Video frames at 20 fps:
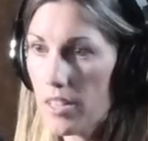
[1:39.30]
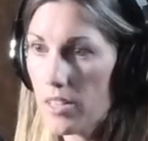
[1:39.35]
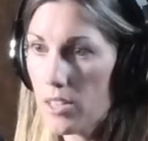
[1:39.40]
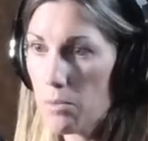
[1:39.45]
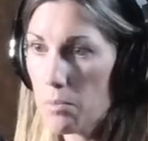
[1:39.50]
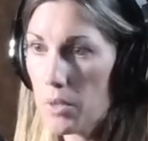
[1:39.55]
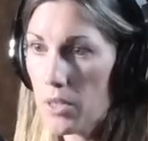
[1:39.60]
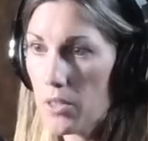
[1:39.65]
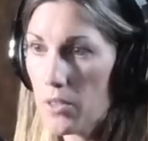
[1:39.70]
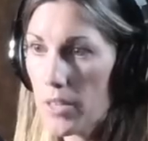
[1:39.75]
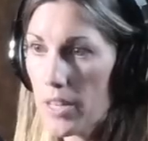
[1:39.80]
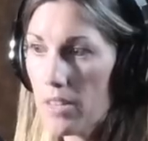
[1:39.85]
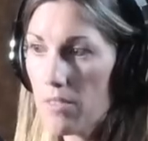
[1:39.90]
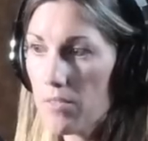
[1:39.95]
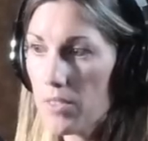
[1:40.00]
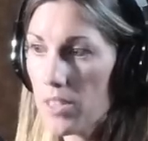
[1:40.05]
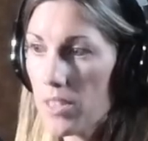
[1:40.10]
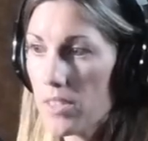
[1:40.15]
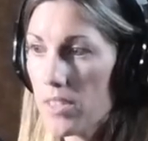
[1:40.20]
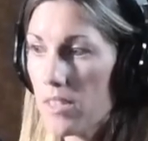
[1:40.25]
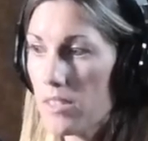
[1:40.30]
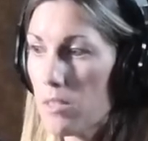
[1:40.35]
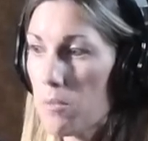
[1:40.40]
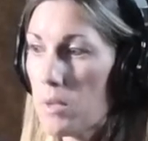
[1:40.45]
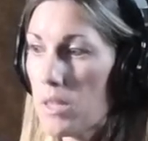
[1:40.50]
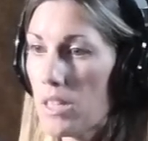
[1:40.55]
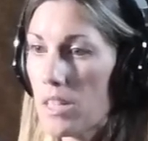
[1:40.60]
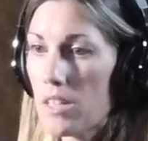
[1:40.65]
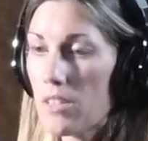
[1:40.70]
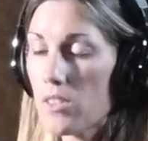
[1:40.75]
it's been great for
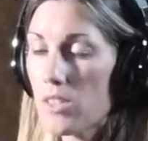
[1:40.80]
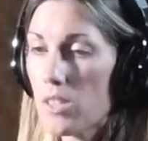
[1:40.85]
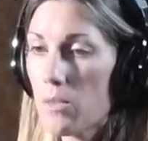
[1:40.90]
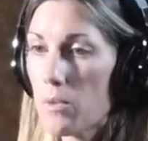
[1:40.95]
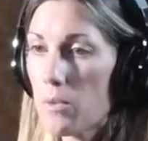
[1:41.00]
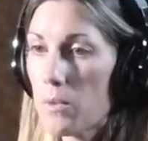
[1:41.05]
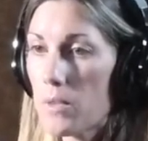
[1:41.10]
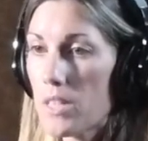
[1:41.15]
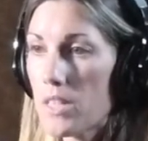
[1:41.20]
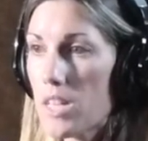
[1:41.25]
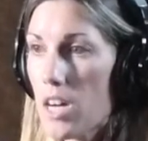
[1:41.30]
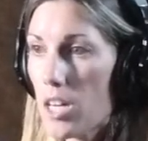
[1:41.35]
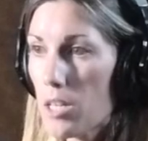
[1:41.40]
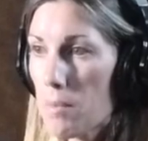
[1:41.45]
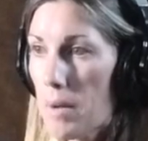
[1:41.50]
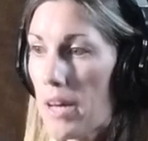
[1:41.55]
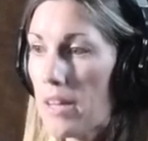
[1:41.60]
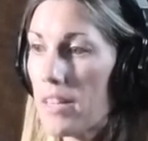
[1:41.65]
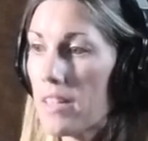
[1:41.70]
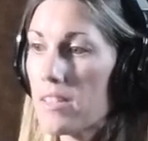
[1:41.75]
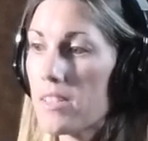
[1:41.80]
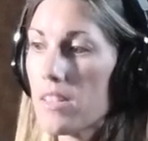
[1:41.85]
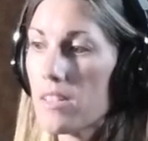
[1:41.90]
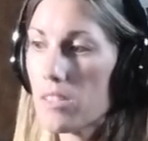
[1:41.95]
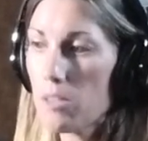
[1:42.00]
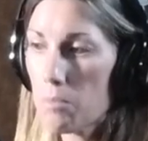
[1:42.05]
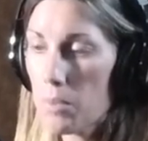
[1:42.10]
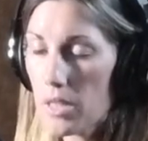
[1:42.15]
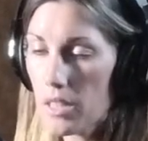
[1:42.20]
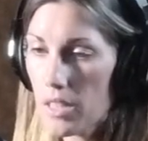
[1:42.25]
accessibility. So when we talk about
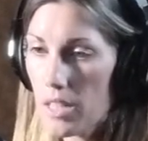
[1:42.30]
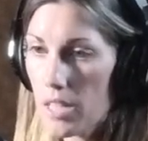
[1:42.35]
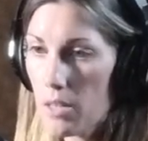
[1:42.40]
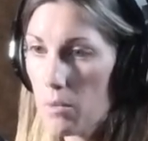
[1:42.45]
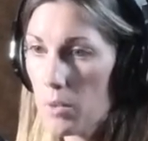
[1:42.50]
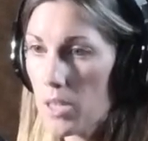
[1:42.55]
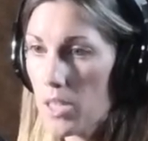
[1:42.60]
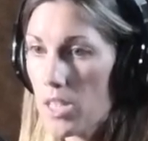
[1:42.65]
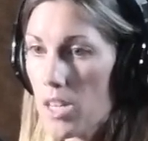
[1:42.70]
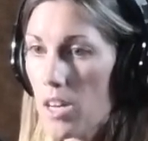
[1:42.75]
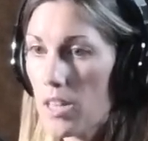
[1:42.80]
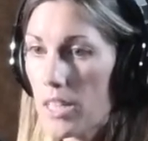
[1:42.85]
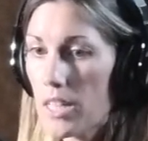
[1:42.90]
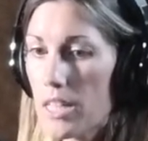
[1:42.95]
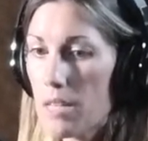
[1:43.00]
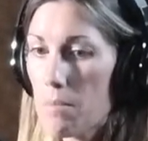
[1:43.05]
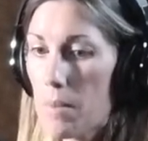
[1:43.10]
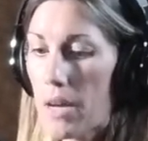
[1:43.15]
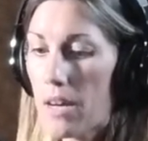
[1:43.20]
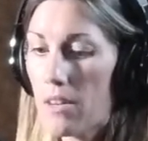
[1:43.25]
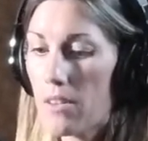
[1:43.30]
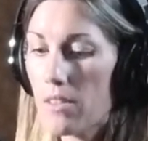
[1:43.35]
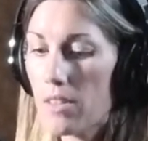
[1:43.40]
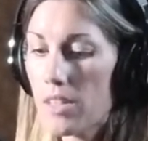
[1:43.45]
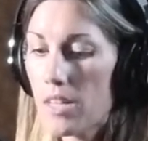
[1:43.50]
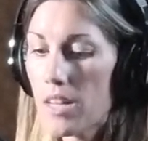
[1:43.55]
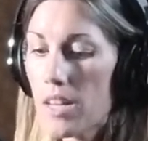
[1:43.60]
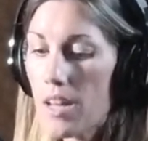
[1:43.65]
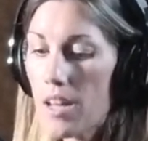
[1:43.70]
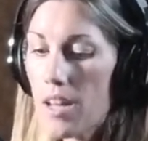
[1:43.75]
accessibility, we're talking about
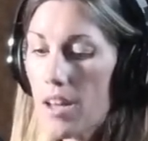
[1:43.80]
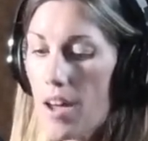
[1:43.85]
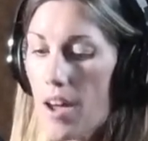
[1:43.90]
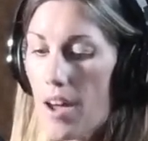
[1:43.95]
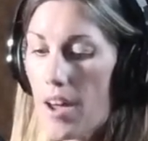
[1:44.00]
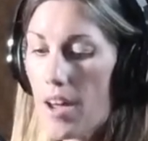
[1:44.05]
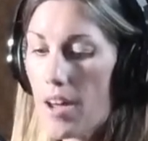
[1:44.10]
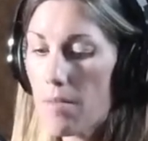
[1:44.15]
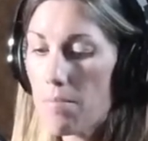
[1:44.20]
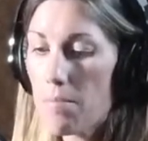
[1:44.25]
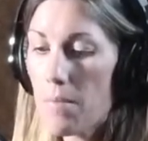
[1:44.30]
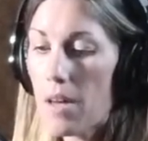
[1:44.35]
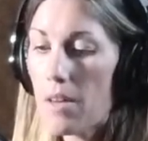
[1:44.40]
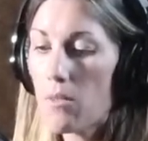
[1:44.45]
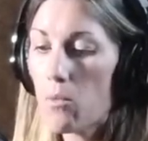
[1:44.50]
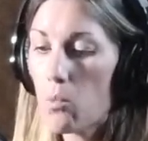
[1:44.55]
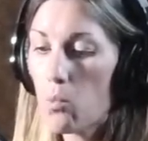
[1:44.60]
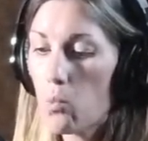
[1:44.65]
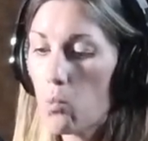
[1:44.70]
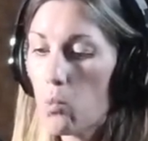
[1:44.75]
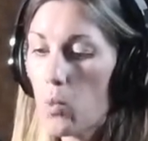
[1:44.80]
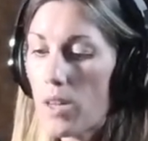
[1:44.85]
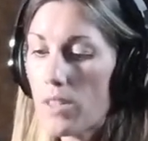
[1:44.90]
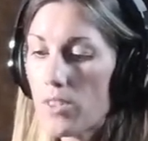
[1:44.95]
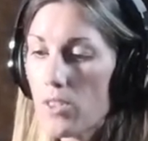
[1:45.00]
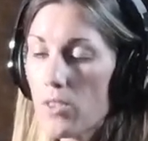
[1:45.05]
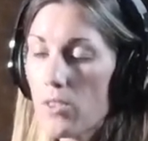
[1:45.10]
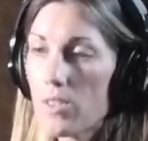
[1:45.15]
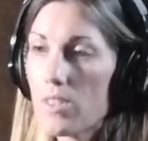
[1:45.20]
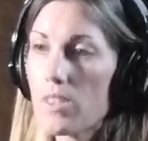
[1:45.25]
um, what
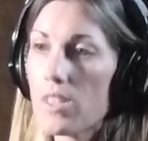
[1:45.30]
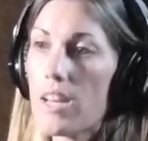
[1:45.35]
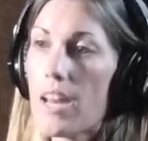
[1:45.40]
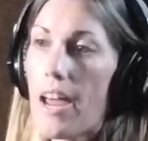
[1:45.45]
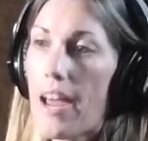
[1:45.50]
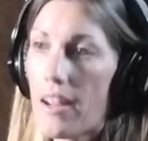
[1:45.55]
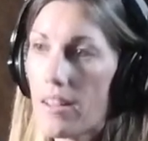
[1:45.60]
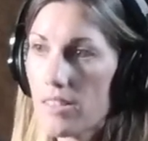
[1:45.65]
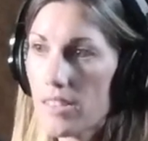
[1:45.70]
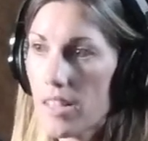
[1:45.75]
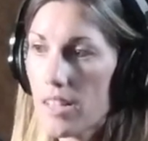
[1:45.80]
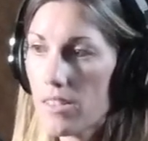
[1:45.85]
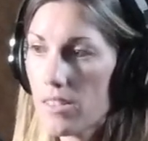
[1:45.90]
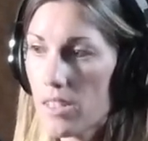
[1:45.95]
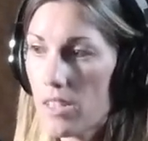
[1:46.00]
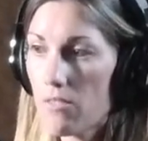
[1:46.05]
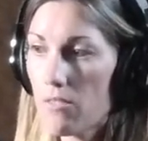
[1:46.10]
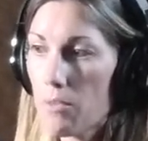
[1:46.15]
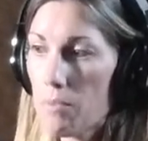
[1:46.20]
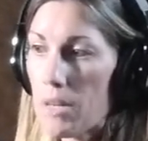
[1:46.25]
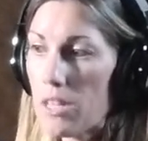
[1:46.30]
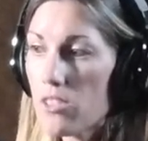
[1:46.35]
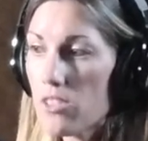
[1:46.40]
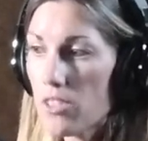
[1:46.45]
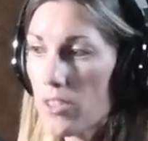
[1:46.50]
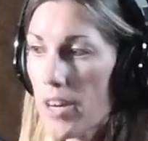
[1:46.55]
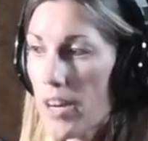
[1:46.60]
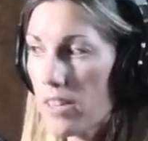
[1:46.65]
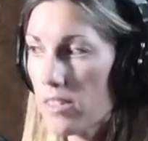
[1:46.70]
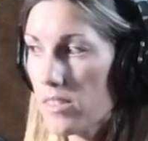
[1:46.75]
students can access, the information
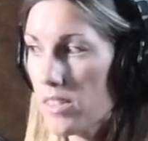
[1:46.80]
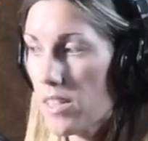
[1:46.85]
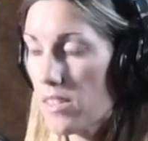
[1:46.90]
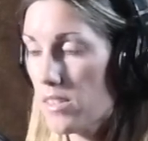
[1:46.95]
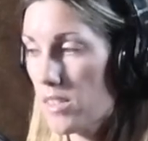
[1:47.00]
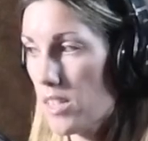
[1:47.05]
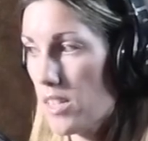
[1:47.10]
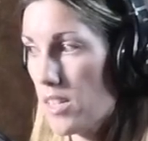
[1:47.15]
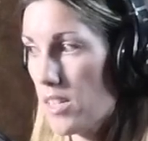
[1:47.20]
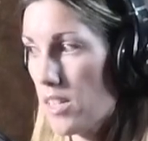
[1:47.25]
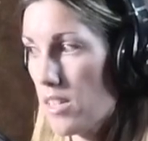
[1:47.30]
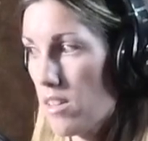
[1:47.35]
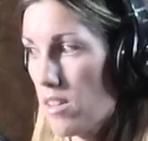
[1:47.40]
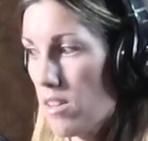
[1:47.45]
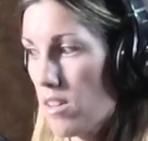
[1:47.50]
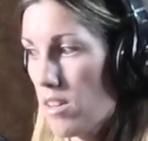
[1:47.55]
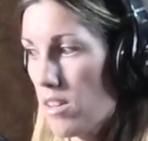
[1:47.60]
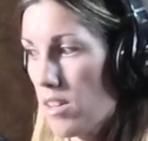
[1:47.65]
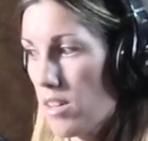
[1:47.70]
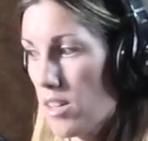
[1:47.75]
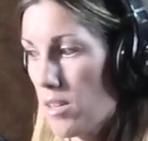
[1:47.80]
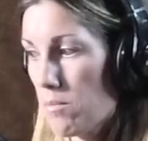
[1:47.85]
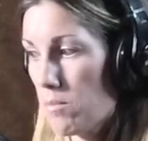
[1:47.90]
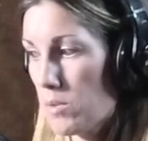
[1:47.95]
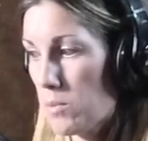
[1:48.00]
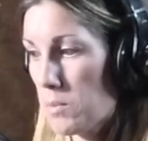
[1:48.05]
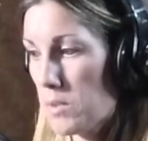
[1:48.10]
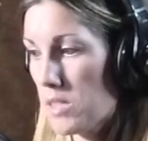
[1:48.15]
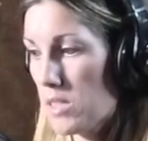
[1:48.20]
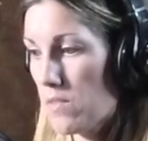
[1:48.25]
they're accessing, um,
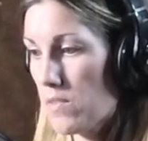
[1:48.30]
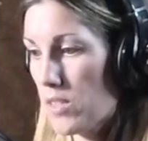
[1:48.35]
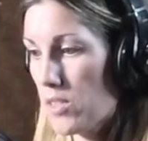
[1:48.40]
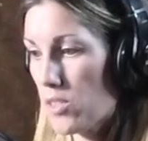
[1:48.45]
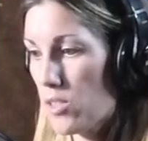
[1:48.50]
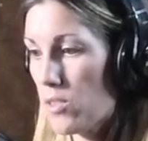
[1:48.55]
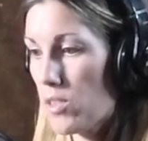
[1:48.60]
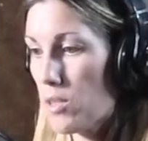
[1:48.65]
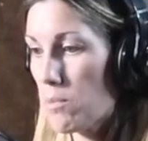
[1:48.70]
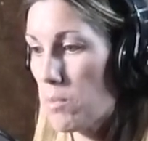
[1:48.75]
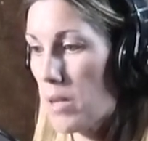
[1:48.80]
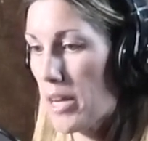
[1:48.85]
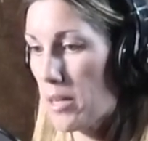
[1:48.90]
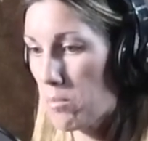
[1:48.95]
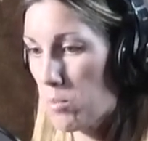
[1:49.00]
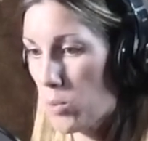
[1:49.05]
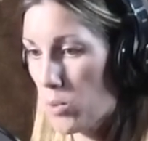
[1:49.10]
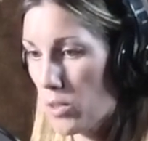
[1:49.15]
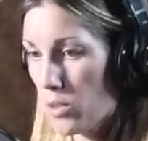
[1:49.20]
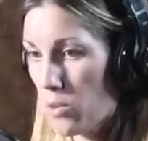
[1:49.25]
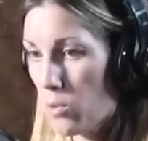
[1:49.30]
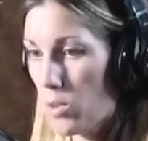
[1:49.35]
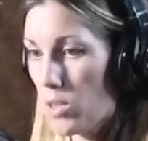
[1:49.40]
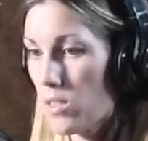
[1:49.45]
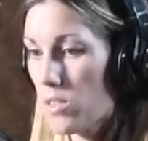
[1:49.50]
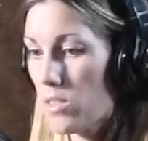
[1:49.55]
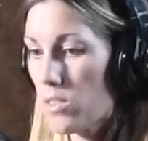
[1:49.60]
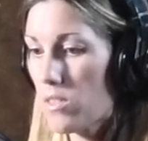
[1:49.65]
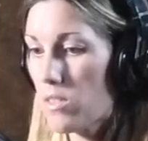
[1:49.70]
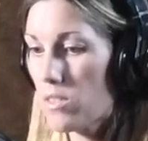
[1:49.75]
specific to your Blackboard
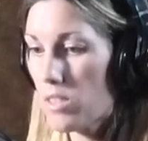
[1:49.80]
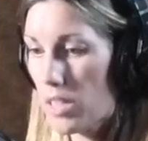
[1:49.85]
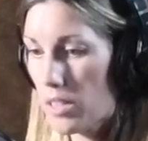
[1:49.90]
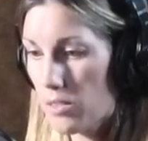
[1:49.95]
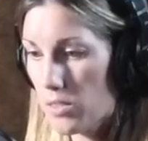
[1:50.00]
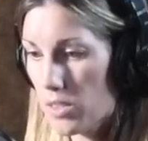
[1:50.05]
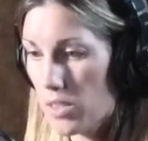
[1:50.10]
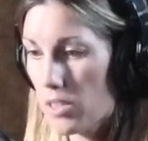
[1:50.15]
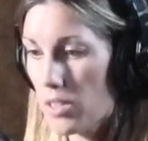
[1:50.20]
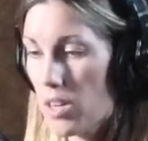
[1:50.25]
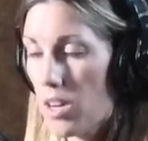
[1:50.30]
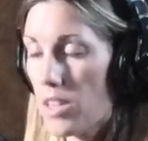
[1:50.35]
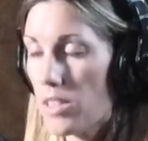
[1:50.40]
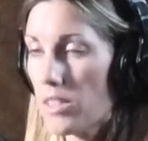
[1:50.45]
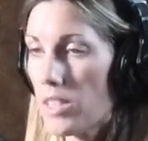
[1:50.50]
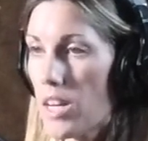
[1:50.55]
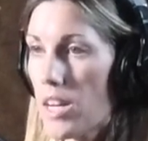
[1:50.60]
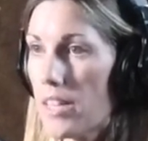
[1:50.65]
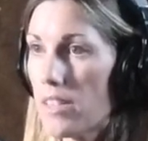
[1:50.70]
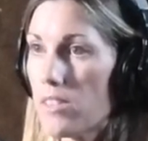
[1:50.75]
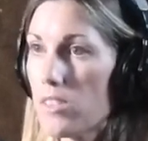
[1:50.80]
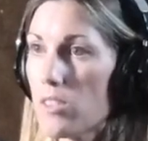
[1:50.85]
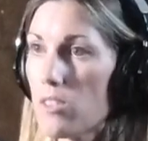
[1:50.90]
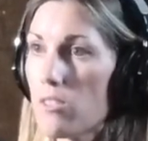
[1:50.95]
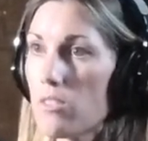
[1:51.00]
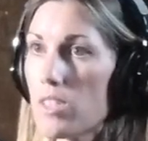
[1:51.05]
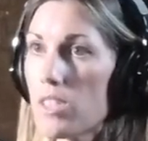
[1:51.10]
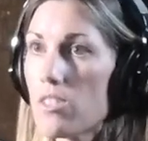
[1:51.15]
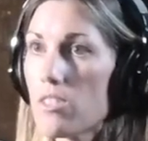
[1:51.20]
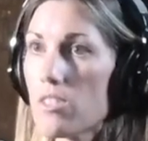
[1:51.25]
course, things that are online. So,
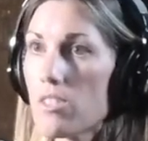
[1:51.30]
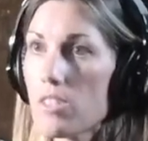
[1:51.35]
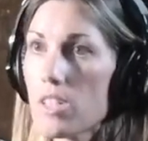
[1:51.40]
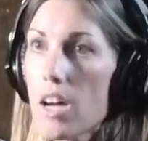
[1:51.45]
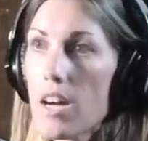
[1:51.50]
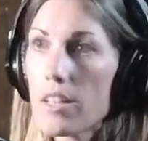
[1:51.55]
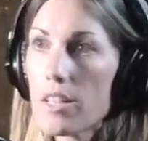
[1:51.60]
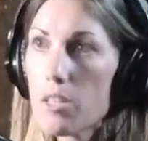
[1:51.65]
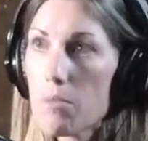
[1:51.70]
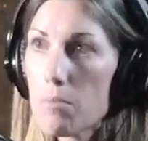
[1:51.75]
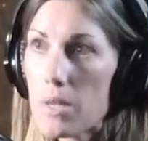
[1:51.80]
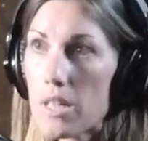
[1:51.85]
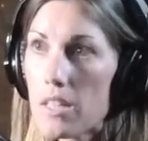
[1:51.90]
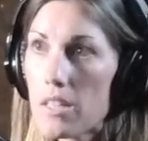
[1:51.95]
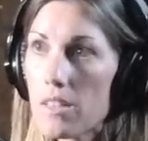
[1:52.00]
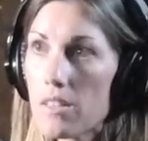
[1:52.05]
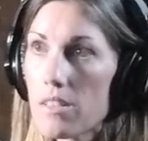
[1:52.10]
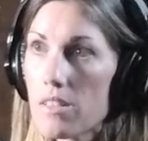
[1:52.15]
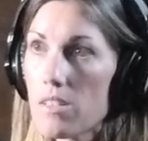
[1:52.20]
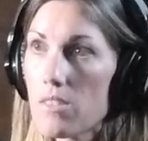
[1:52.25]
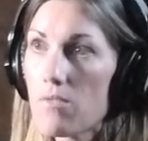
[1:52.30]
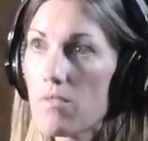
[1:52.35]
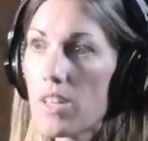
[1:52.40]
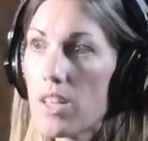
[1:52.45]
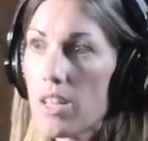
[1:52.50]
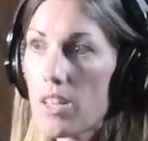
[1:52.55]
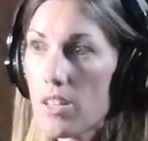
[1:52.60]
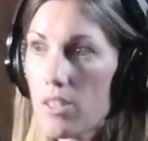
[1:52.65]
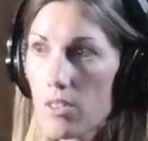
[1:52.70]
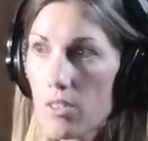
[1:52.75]
digital documents,
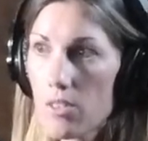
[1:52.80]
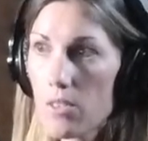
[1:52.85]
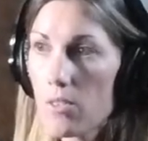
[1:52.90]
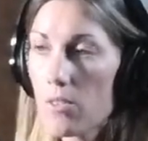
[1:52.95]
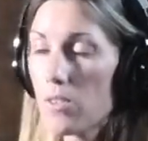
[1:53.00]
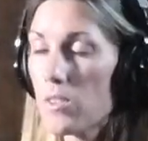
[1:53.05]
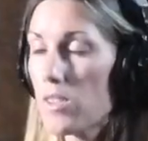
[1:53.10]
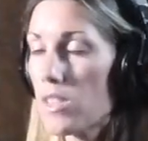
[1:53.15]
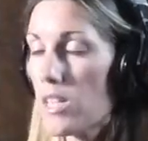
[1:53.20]
videos,